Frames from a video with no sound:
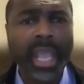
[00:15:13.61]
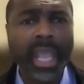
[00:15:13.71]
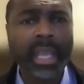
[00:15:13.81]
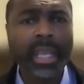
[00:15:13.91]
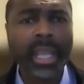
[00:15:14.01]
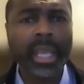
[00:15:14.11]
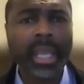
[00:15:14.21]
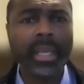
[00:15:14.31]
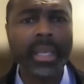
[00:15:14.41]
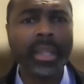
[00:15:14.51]
and
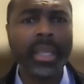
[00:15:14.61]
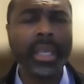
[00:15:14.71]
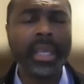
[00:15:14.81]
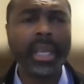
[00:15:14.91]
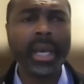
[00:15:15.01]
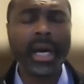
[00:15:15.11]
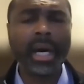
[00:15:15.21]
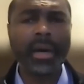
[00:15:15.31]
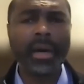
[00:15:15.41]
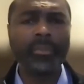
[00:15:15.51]
and the
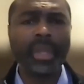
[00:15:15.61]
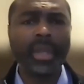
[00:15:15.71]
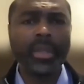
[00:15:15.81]
um,